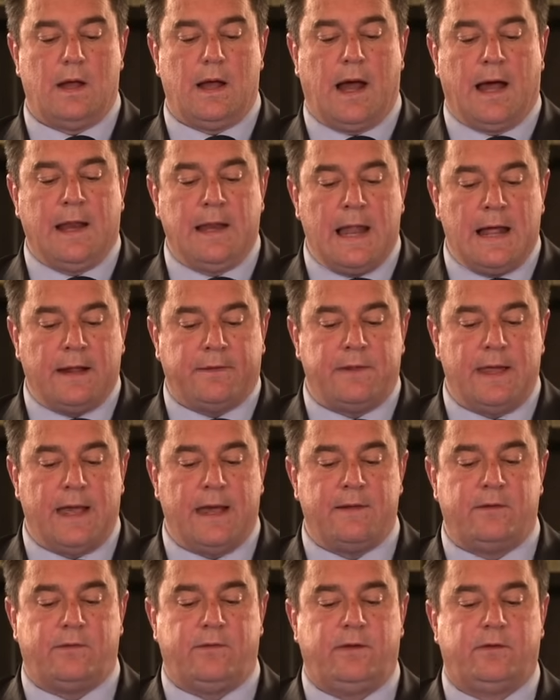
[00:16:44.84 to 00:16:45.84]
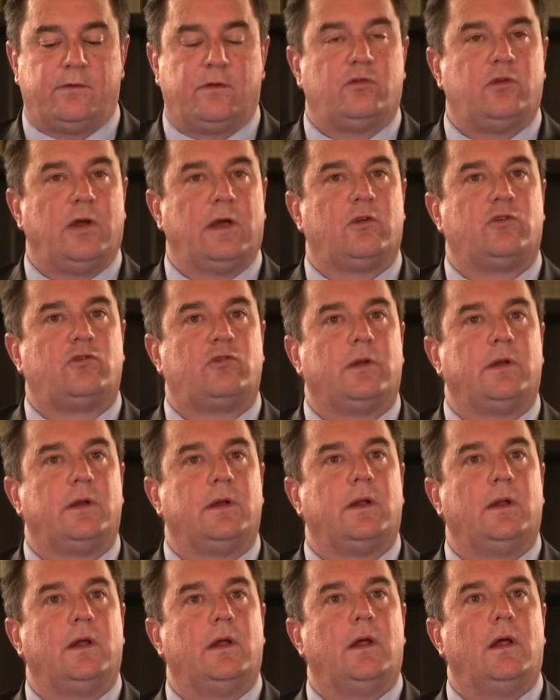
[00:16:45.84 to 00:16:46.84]
Unlike the ANC suggestion
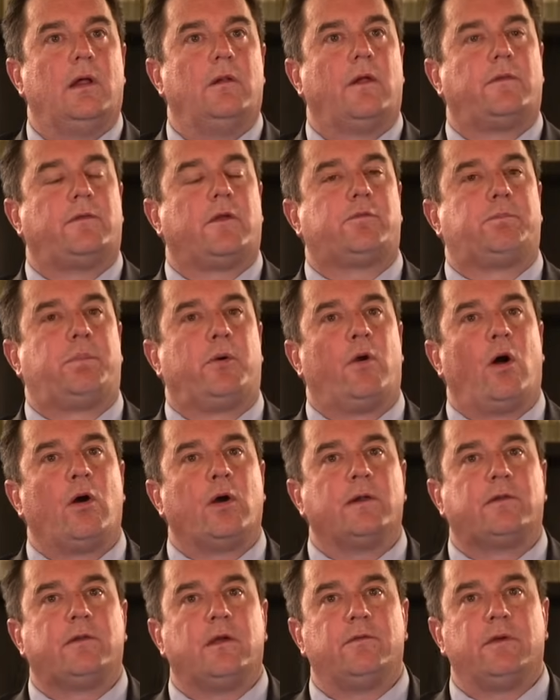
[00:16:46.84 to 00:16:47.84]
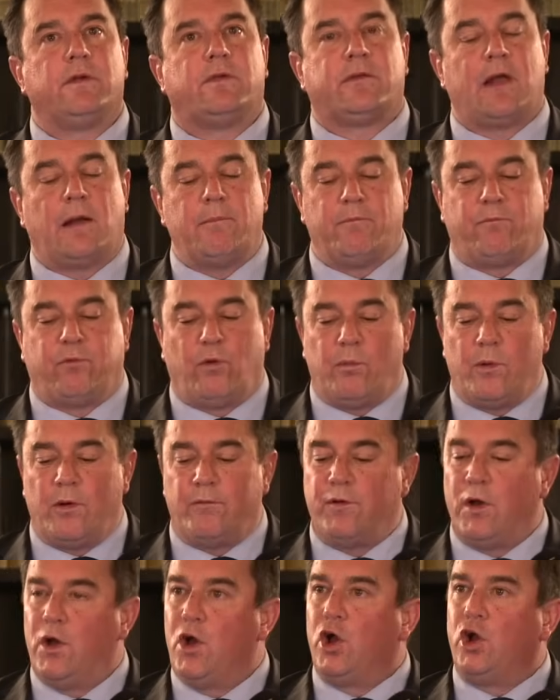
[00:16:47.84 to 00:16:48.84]
that this prerogative is some form
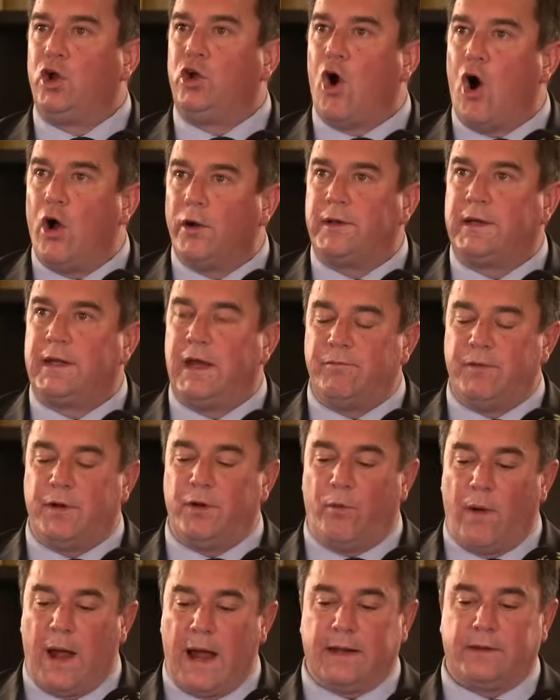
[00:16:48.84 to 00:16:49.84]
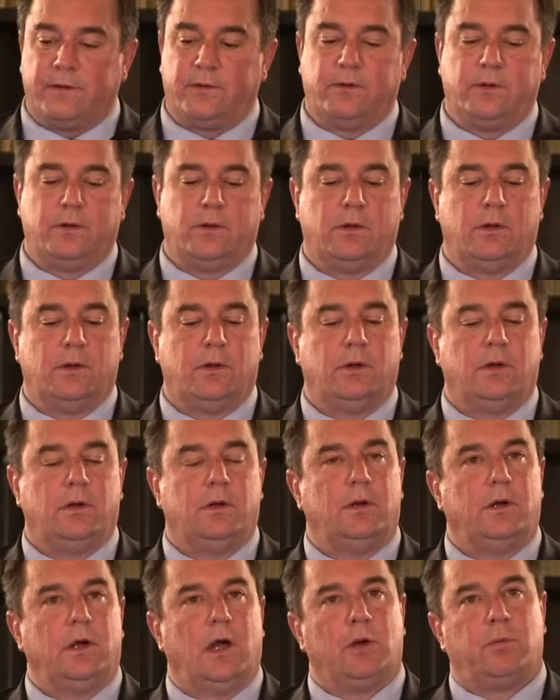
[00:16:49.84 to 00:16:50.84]
of God-given right,
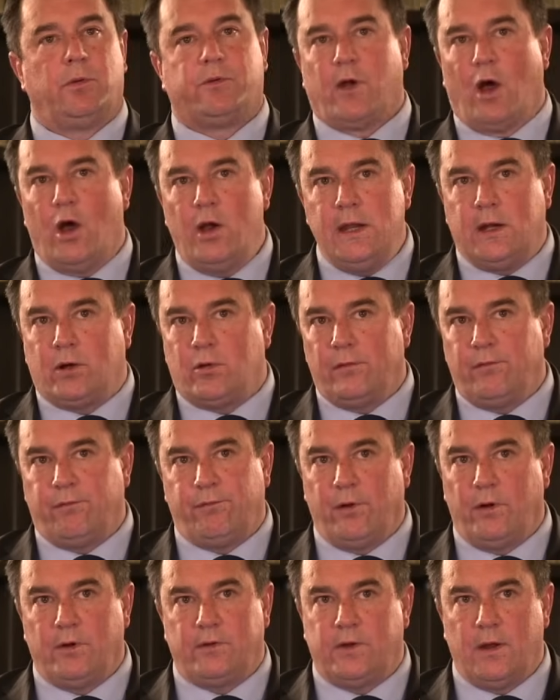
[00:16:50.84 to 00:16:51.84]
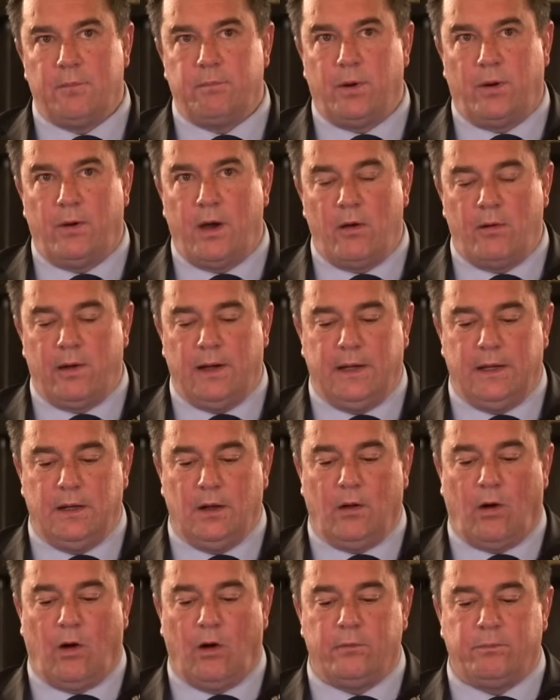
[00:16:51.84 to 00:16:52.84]
it was only conferred temporarily
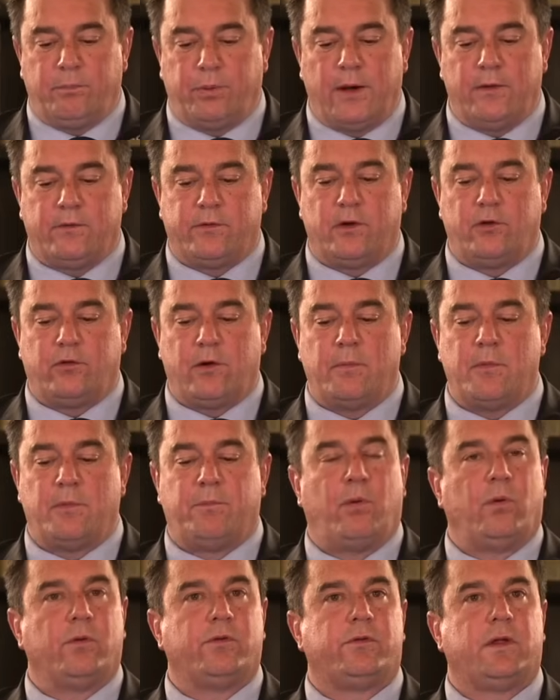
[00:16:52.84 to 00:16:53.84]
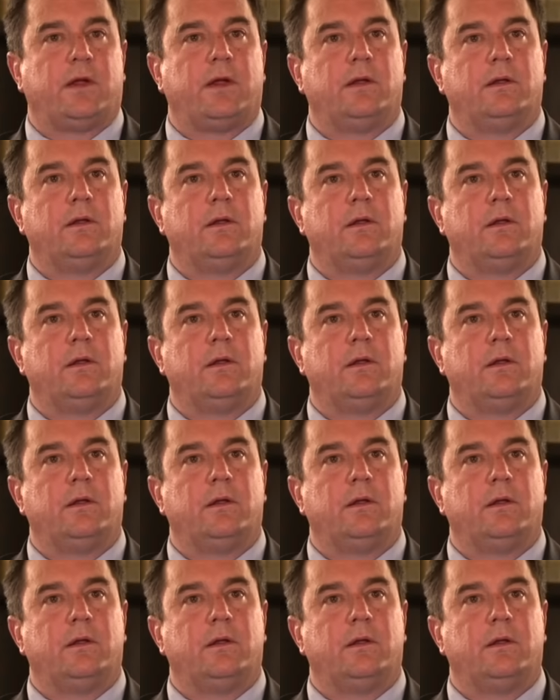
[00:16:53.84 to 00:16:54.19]
on President Ramaphosa,